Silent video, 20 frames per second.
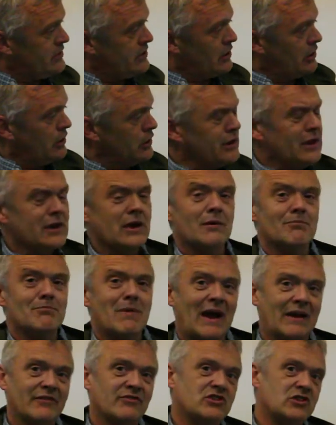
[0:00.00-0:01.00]
when you're looking at
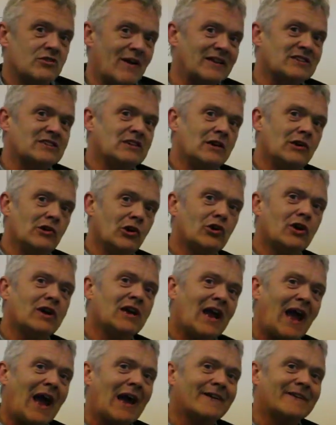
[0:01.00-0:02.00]
maths, you're actually
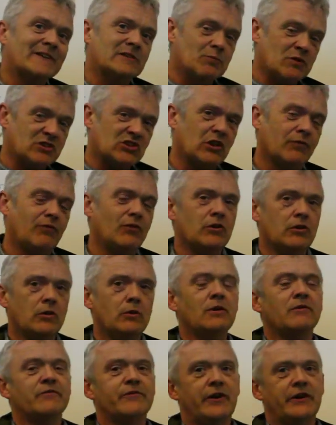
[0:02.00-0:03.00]
looking at the specific
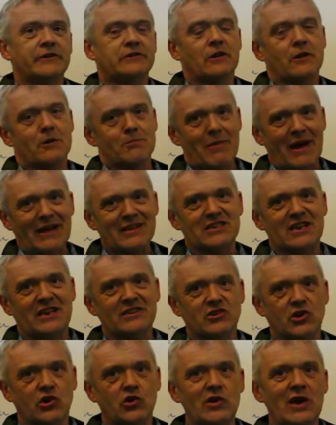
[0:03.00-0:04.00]
universe that the maths
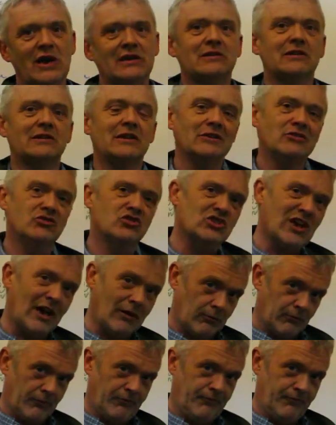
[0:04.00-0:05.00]
has created
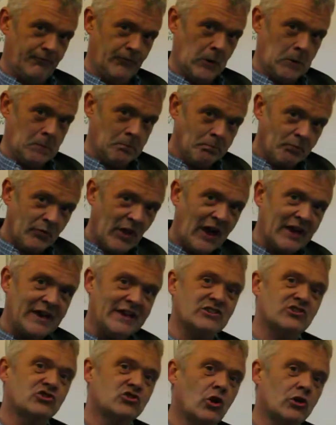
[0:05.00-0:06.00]
itself. And
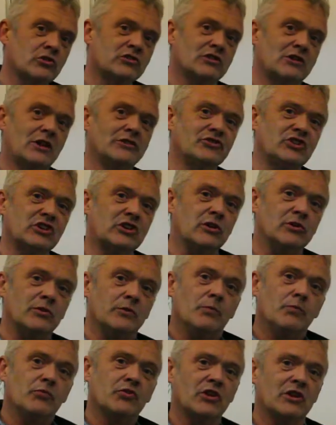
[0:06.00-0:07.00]
it's tautological.
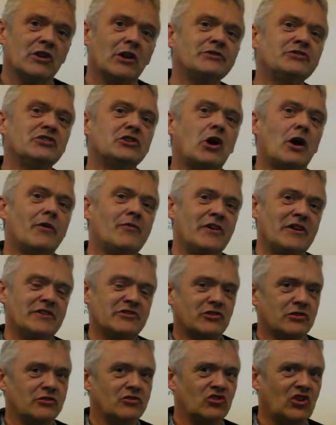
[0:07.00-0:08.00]
The logic of it
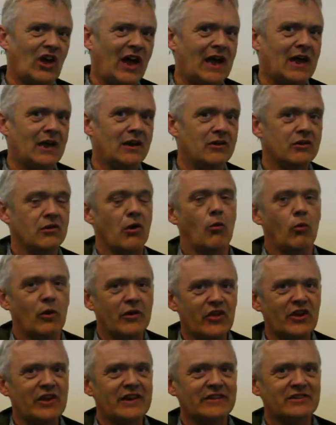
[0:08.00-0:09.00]
is contained
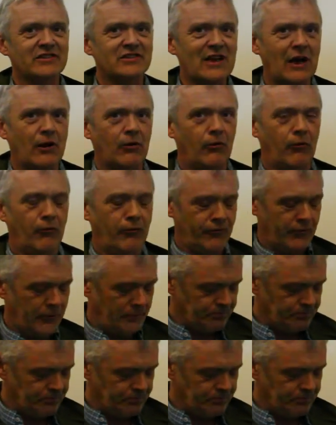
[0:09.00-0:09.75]
within itself.